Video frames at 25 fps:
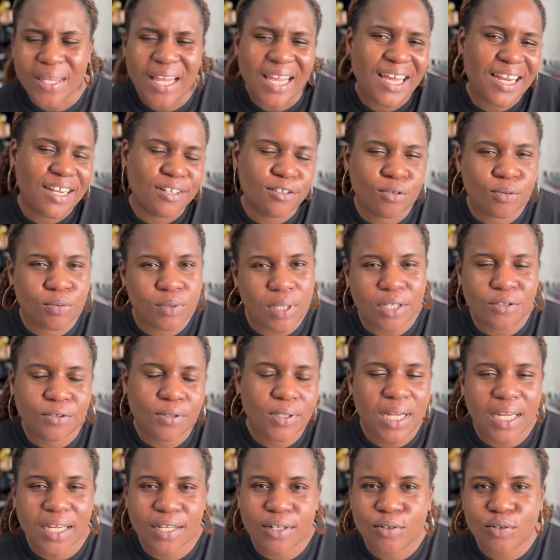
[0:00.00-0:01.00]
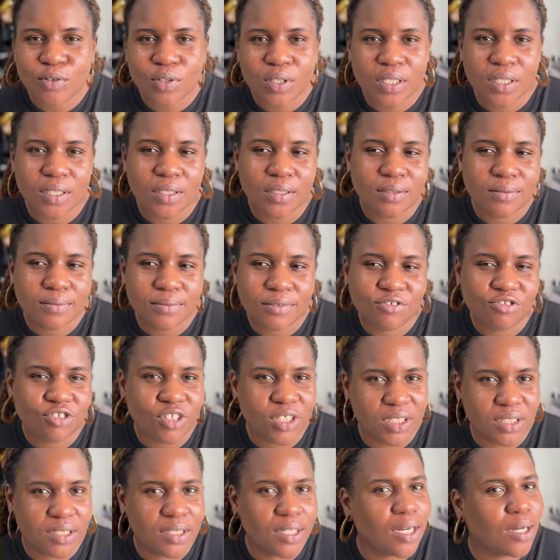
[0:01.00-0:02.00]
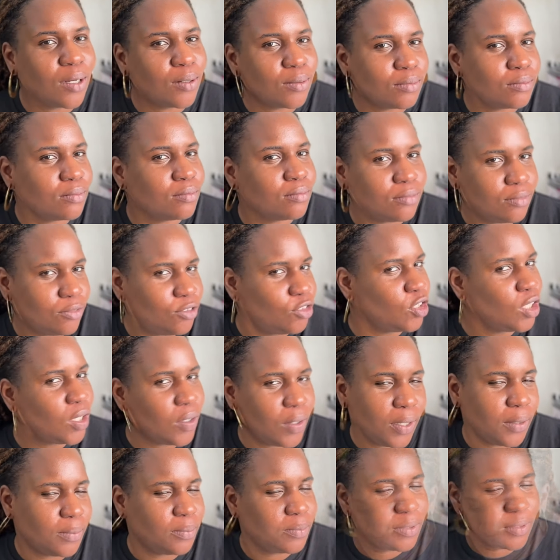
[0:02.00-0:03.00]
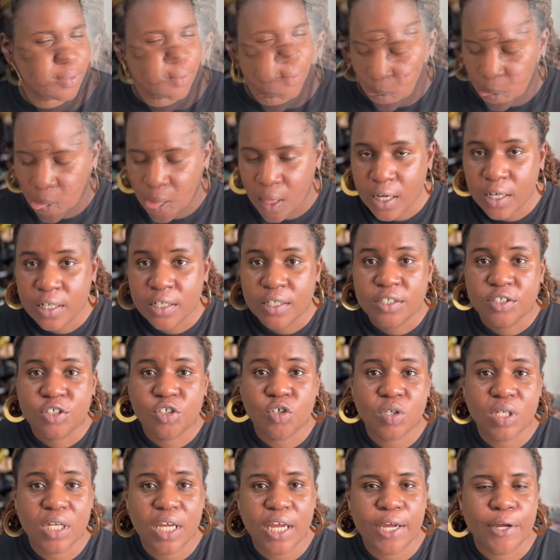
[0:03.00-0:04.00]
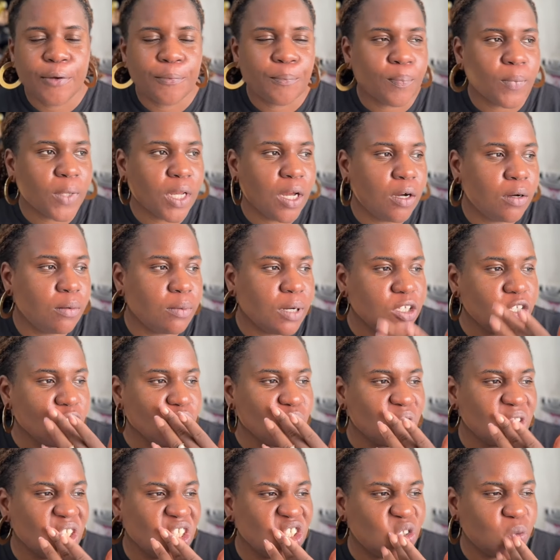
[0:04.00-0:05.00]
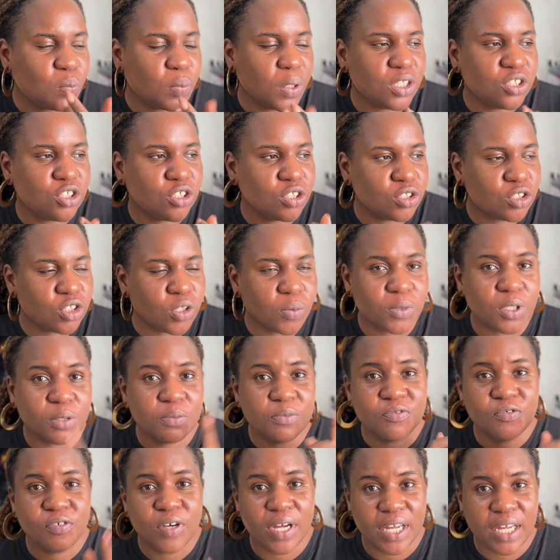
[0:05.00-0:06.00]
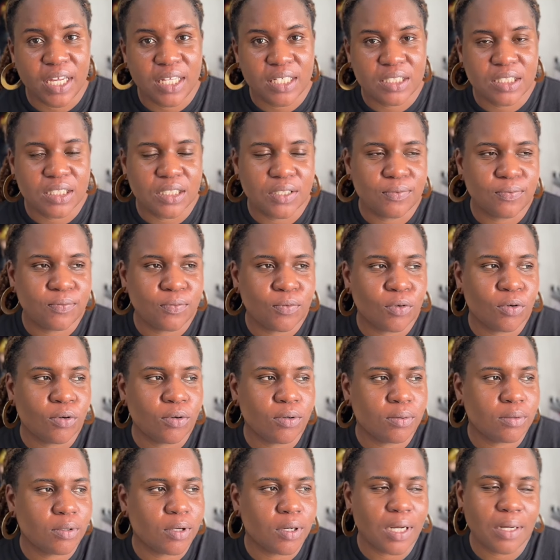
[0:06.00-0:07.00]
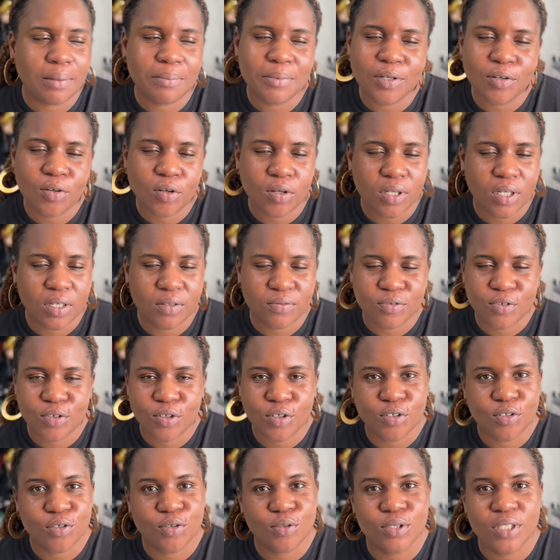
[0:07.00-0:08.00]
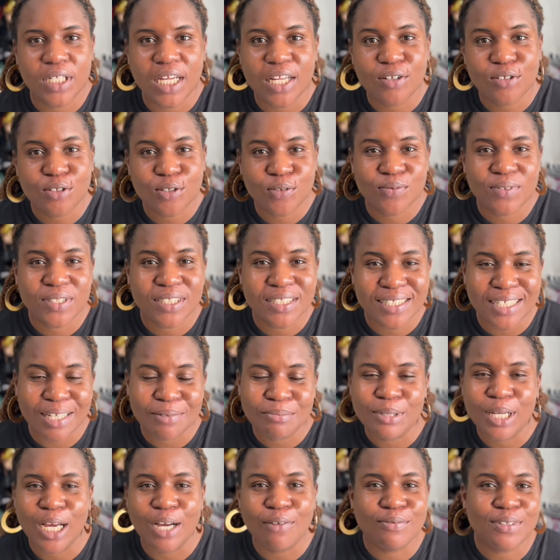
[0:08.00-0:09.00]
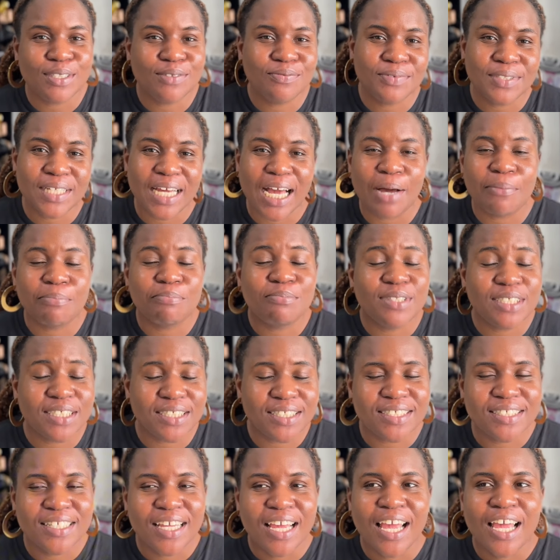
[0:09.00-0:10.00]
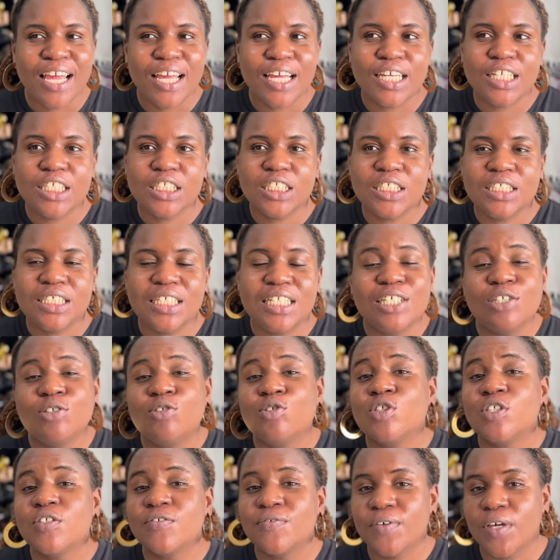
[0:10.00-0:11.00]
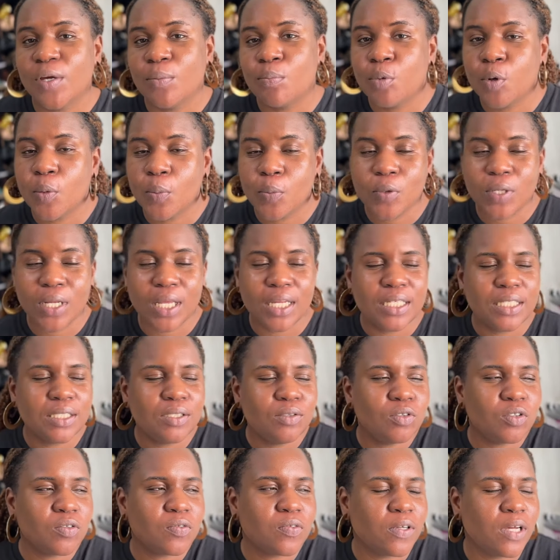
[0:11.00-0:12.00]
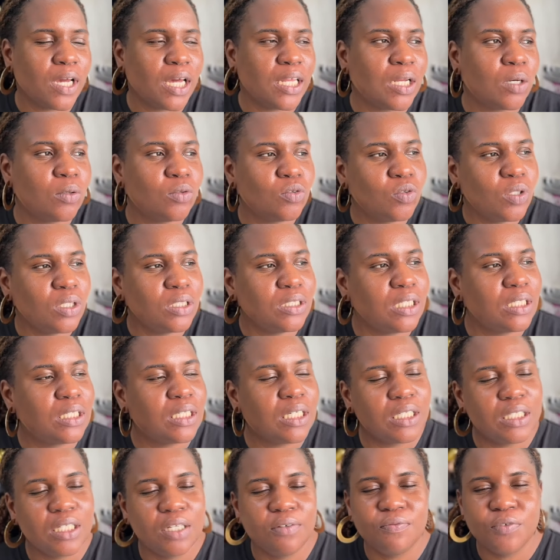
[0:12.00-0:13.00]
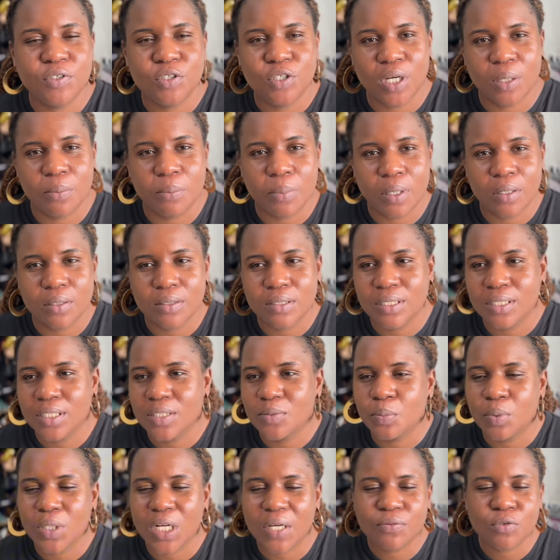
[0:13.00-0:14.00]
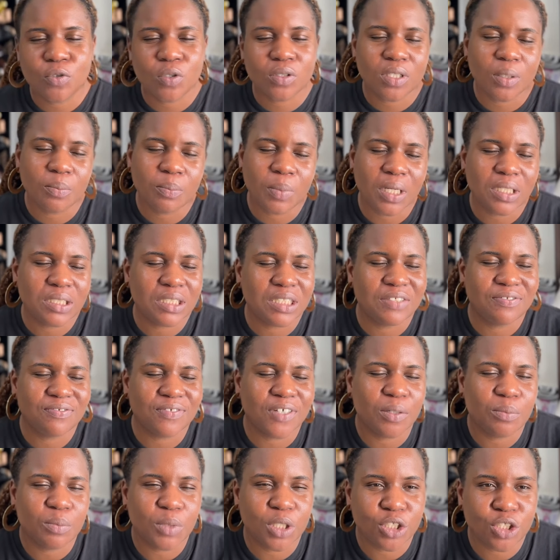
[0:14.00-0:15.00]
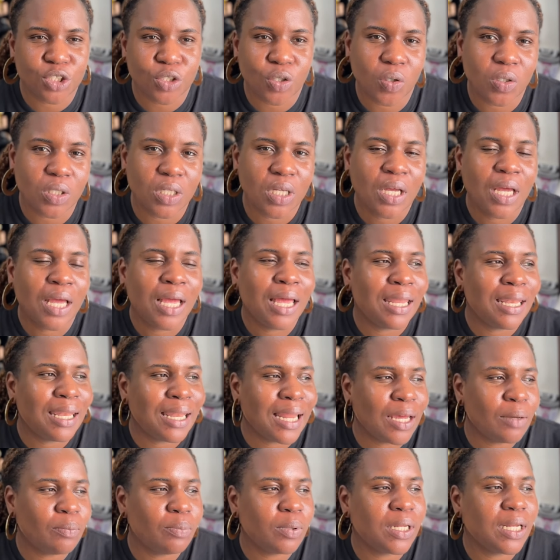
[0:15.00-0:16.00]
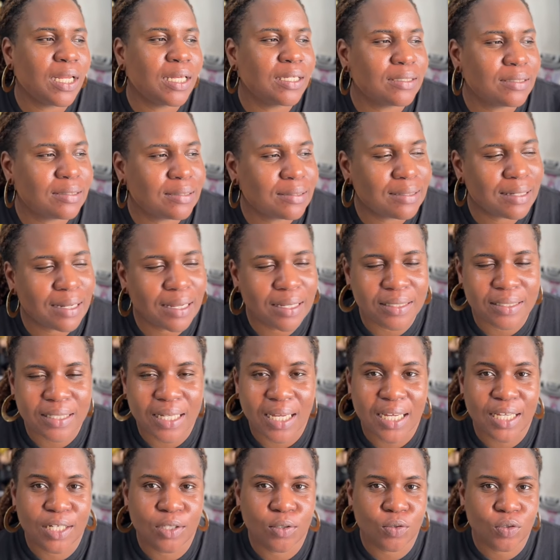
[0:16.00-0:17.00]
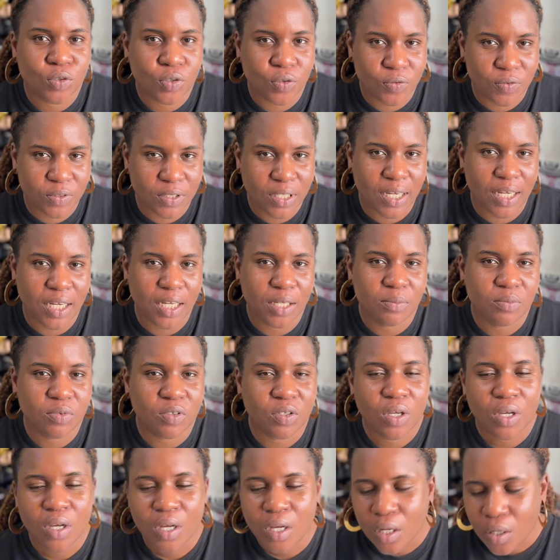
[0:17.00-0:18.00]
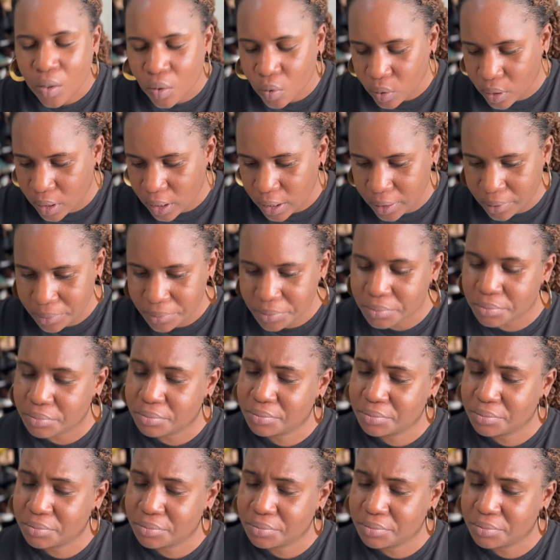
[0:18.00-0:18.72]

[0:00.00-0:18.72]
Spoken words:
I don't like looking dressed down. You get what I mean? So yeah, I just wanted to mention something before I end this vlog. I'm a lawyer, of course, so there are a lot of things that be happening in the legal sphere, popular legal sphere, and I'll do a dedicated video about this. But I've talked about defamation, libel, and slander a lot of times, okay?